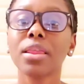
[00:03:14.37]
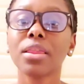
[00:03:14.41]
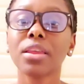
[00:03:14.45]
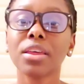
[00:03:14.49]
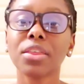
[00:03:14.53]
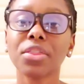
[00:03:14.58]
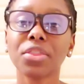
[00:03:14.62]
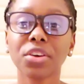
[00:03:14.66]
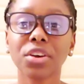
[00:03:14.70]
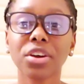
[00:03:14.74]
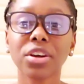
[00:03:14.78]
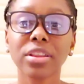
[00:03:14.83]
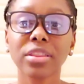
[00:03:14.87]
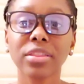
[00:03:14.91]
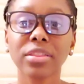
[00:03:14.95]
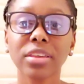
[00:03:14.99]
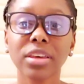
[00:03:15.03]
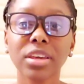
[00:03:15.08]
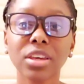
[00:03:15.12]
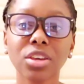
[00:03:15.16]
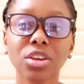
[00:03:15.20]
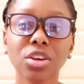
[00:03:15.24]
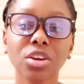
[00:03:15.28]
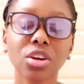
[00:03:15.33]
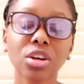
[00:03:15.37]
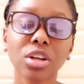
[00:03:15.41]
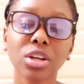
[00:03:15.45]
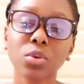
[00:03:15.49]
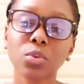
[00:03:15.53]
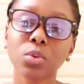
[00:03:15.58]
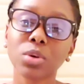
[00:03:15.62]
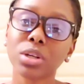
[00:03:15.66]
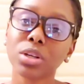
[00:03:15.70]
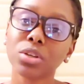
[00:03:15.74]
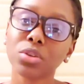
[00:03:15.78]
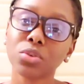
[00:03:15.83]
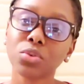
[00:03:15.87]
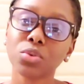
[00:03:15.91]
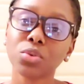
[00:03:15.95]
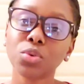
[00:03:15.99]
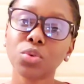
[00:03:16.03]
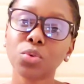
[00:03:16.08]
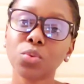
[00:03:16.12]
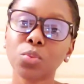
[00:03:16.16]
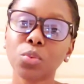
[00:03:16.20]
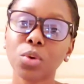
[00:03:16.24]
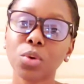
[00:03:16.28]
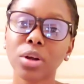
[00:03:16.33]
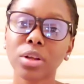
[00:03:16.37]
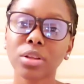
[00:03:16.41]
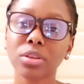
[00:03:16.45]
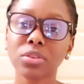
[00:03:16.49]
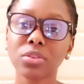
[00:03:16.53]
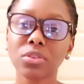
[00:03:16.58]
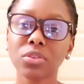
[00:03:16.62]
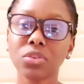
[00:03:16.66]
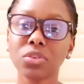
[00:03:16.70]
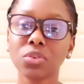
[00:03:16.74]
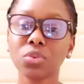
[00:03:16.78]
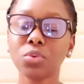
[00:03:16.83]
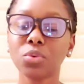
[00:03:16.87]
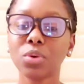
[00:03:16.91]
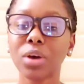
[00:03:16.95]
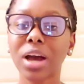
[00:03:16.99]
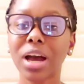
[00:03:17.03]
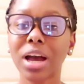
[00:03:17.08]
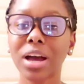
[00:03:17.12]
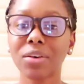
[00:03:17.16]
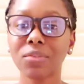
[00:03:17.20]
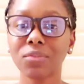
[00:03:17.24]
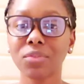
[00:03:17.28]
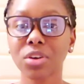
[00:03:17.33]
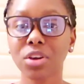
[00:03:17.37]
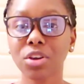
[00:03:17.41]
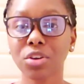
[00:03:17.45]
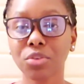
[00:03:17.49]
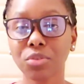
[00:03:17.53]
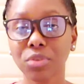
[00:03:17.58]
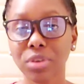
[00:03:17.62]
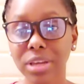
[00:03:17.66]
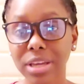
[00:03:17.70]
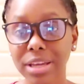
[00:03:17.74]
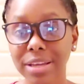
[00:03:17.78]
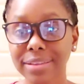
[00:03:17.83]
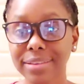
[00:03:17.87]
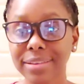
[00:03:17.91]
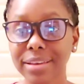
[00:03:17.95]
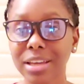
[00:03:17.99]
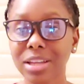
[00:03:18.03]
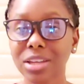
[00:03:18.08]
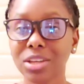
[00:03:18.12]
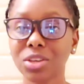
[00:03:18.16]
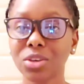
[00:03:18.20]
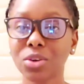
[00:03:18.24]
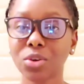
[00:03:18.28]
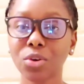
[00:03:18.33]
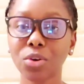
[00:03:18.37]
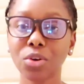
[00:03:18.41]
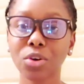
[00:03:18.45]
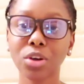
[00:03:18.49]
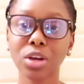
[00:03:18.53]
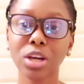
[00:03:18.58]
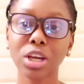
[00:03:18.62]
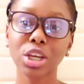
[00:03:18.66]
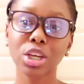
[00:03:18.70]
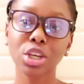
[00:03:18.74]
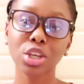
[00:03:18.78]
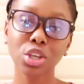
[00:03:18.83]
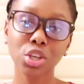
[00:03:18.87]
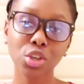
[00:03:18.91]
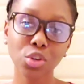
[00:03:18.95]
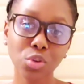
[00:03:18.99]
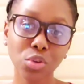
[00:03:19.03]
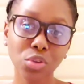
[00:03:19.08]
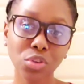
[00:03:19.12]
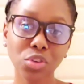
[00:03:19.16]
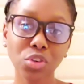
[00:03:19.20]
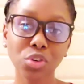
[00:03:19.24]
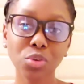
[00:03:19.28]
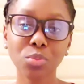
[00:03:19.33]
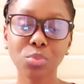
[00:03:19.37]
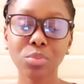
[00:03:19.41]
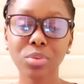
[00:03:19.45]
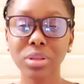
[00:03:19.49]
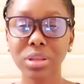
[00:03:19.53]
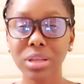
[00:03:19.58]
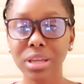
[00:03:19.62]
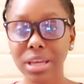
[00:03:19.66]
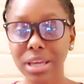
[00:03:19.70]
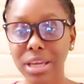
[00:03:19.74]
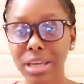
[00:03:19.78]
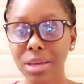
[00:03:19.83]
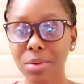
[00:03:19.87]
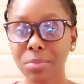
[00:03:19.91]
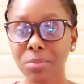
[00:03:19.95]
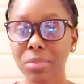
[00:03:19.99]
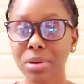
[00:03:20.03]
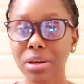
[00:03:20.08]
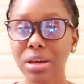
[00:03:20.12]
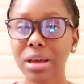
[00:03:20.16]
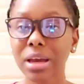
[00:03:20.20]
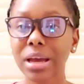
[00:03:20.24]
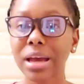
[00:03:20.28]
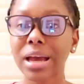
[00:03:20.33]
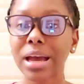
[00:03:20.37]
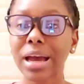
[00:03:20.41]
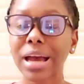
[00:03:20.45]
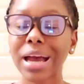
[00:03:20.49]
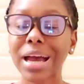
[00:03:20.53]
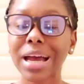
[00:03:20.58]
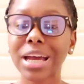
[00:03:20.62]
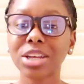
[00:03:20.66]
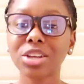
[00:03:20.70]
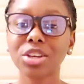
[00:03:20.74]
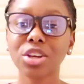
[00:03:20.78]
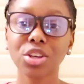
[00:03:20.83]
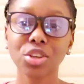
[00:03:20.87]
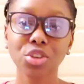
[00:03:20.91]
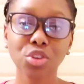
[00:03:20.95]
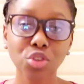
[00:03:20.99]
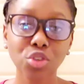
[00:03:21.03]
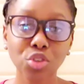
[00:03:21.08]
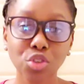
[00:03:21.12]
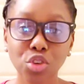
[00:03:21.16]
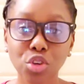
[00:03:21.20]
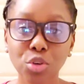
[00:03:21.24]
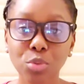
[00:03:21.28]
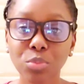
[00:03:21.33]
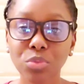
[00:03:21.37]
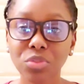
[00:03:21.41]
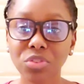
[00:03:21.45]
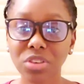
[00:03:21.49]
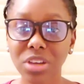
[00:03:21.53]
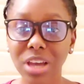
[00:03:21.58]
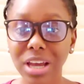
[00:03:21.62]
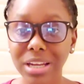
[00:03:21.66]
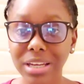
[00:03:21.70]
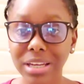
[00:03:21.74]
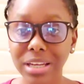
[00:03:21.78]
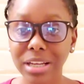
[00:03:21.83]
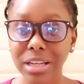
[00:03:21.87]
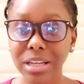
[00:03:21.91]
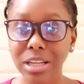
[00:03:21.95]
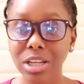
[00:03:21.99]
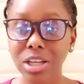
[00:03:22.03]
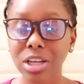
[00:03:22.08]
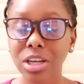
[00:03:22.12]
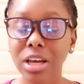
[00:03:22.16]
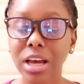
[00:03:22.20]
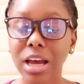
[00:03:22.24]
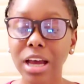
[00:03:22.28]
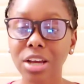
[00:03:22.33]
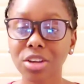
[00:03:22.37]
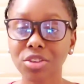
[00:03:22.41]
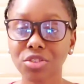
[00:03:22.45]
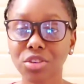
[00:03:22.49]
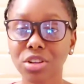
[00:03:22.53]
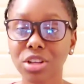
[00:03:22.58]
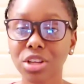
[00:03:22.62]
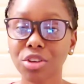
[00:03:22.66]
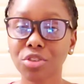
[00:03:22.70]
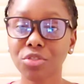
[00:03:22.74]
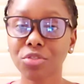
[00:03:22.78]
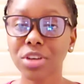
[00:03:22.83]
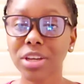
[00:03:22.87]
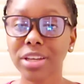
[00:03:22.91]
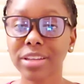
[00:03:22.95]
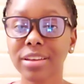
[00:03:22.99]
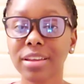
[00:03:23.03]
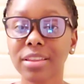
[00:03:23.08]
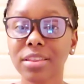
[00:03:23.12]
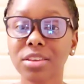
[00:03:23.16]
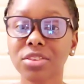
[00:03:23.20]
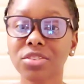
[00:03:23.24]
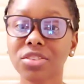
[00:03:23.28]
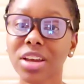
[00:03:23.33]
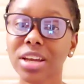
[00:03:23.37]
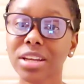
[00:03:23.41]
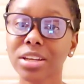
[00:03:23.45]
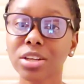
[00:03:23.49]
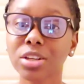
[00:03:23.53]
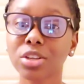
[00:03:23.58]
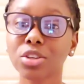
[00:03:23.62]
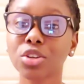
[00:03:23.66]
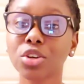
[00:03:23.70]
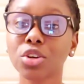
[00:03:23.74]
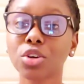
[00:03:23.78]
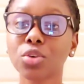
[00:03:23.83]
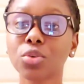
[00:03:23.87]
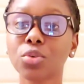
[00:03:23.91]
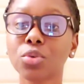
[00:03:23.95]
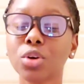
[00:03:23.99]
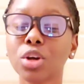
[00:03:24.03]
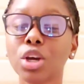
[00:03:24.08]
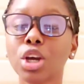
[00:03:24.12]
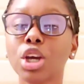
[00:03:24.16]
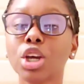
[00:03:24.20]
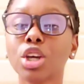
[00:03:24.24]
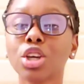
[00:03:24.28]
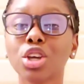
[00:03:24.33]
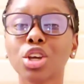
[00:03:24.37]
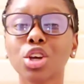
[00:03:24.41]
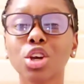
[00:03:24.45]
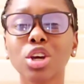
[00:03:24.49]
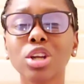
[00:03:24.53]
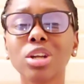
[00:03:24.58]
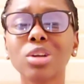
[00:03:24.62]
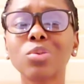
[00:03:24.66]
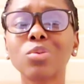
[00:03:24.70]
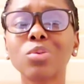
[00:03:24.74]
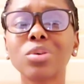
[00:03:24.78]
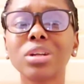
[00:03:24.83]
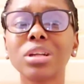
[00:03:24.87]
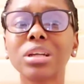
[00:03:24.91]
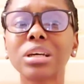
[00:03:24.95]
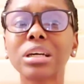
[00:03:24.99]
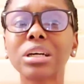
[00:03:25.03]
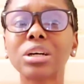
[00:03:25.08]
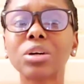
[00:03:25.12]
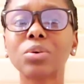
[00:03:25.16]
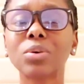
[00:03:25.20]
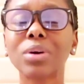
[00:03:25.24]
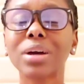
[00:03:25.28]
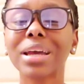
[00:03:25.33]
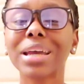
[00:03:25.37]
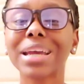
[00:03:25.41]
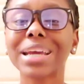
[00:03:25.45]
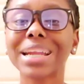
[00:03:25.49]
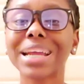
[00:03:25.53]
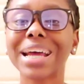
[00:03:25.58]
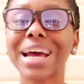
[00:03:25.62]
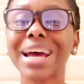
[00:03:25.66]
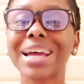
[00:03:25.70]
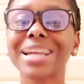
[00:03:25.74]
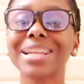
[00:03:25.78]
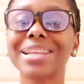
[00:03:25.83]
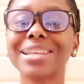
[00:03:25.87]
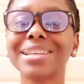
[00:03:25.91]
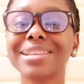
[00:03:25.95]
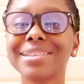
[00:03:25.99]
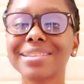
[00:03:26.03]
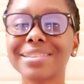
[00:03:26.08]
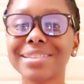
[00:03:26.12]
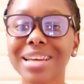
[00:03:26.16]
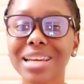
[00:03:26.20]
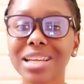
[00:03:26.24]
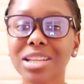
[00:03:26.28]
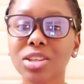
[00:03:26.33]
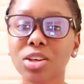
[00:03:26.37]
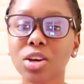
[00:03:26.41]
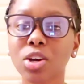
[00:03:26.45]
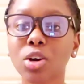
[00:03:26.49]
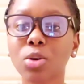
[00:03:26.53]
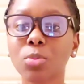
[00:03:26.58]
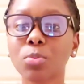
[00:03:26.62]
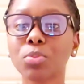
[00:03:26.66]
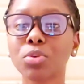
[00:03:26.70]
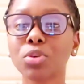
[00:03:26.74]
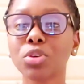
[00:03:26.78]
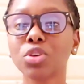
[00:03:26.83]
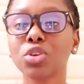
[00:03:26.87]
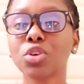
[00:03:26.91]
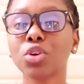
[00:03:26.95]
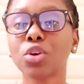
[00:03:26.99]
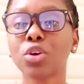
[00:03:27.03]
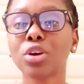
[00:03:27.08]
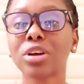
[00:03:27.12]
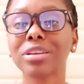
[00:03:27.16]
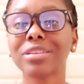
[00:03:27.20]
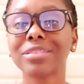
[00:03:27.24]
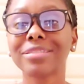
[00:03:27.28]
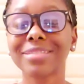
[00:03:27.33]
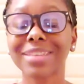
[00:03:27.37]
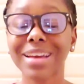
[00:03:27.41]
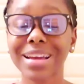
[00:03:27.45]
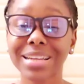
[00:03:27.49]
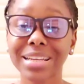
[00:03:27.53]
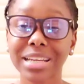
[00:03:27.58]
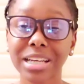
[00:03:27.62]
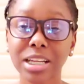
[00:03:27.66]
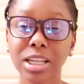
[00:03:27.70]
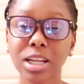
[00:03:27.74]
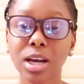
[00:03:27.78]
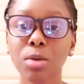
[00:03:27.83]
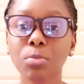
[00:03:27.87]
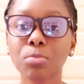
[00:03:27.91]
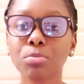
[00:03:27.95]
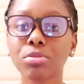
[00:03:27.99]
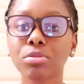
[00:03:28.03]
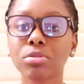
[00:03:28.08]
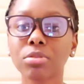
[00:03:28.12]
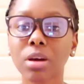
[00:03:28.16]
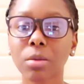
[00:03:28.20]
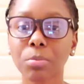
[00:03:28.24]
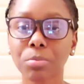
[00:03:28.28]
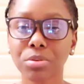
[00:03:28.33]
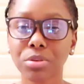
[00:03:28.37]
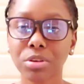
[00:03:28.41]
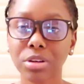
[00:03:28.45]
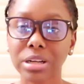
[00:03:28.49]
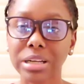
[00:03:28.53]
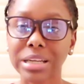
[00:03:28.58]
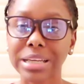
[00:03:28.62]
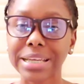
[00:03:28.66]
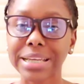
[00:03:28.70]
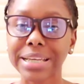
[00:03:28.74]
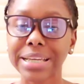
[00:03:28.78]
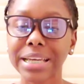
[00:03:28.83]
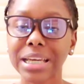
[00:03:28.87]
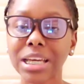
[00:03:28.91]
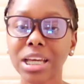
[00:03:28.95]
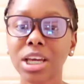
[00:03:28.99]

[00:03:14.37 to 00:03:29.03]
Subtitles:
The third thing you're gonna want to do once you have created your YouTube name and your YouTube channel, actually created the channel now, you're gonna wanna go ahead and set up your channel properly.